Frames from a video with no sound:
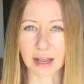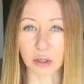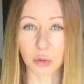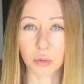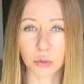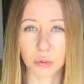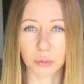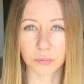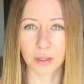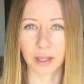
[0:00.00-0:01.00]
a guru
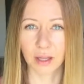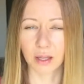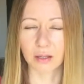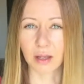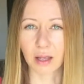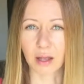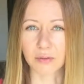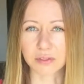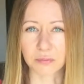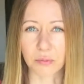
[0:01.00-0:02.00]

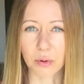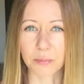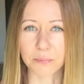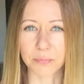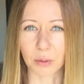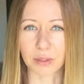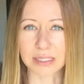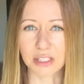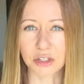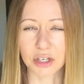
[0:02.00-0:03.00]
of some form, or a
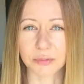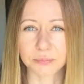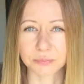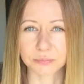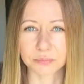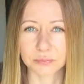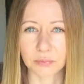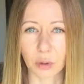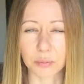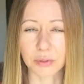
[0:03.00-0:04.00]
teacher
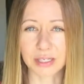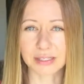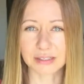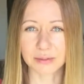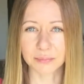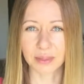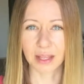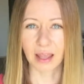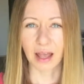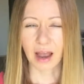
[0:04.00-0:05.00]
or a priest,
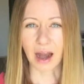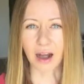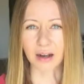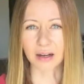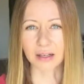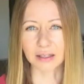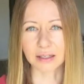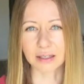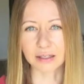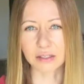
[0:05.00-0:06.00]
are
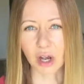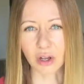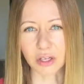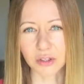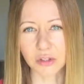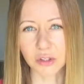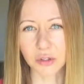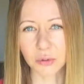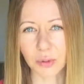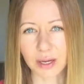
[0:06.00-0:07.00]
talking to
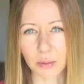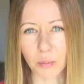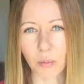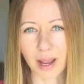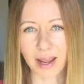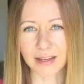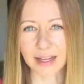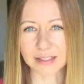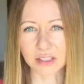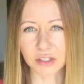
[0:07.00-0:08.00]
you in a way
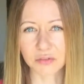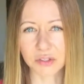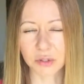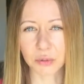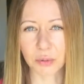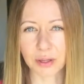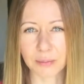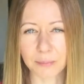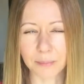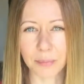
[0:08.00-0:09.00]
that serves you a
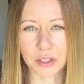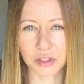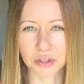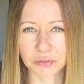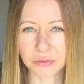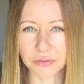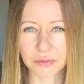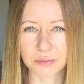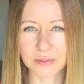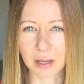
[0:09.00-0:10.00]
bunch of
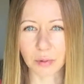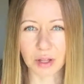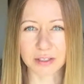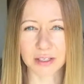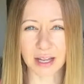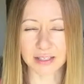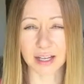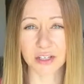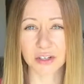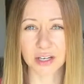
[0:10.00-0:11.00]
double
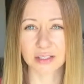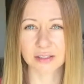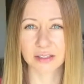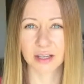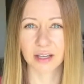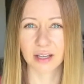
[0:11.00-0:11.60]
entendres,